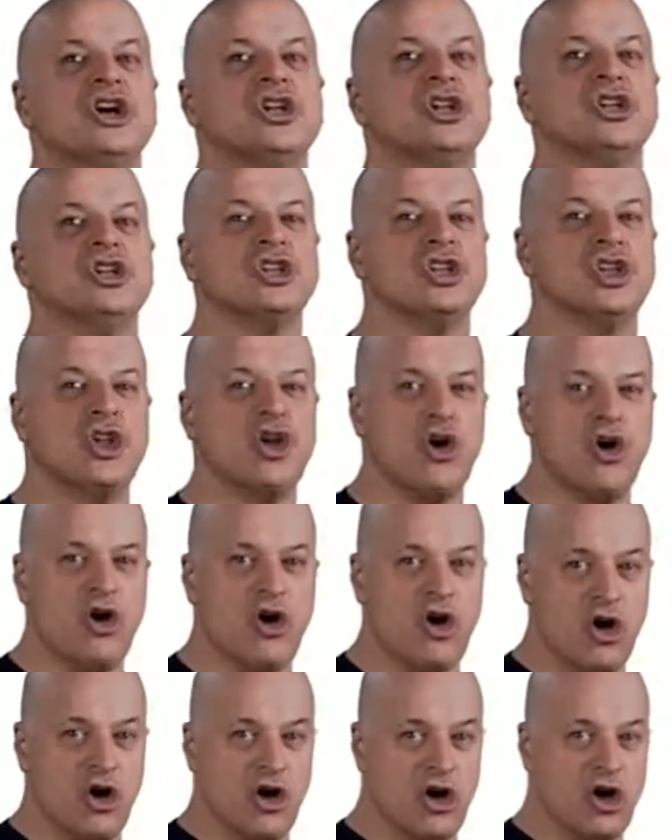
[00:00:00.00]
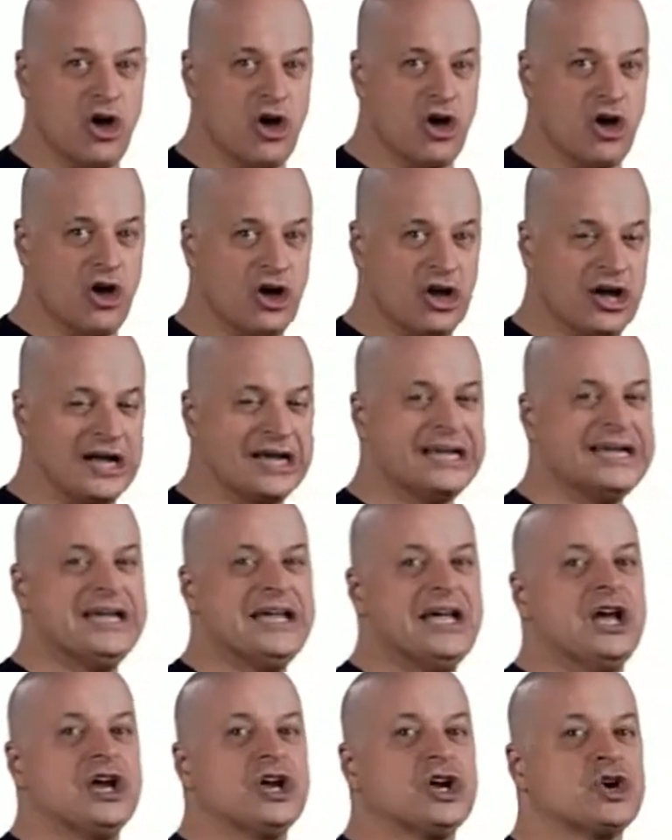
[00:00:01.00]
long.
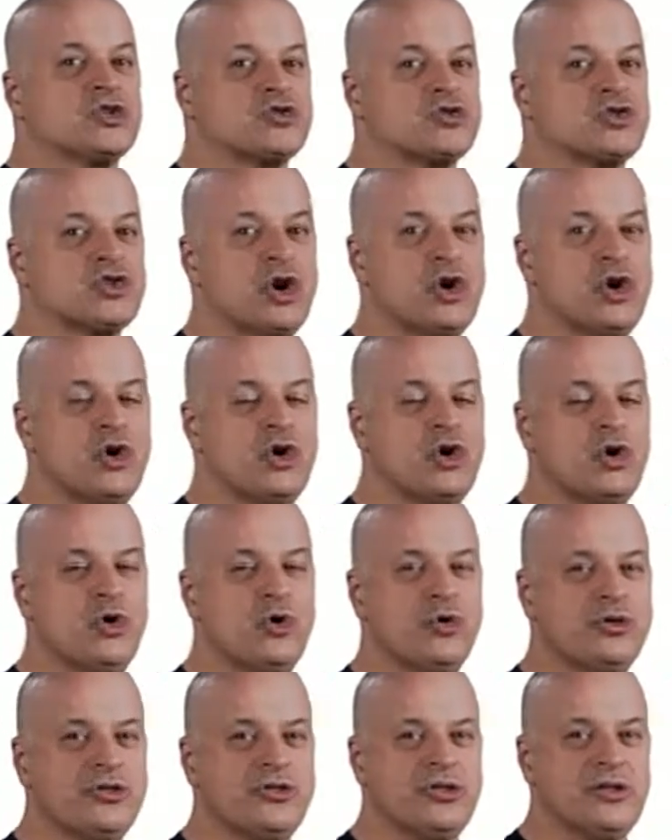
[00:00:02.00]
Growth